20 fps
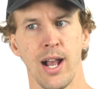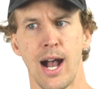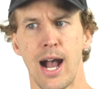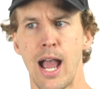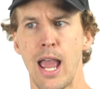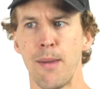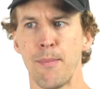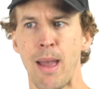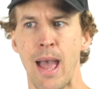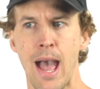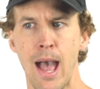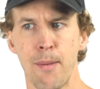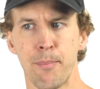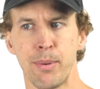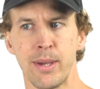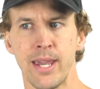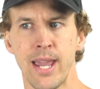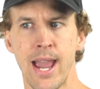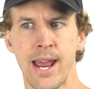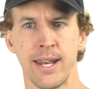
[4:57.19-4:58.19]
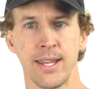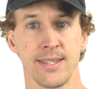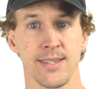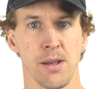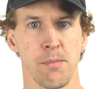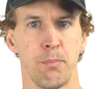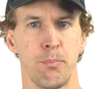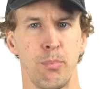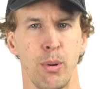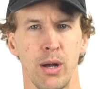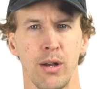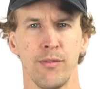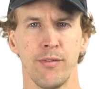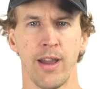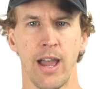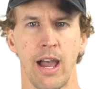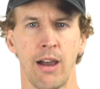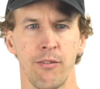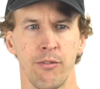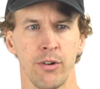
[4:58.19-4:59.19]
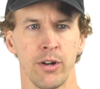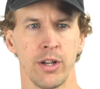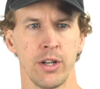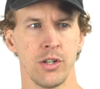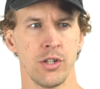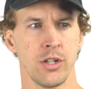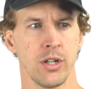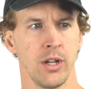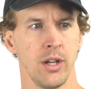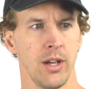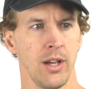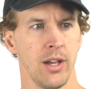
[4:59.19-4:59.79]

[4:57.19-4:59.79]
I'm happy and is above average,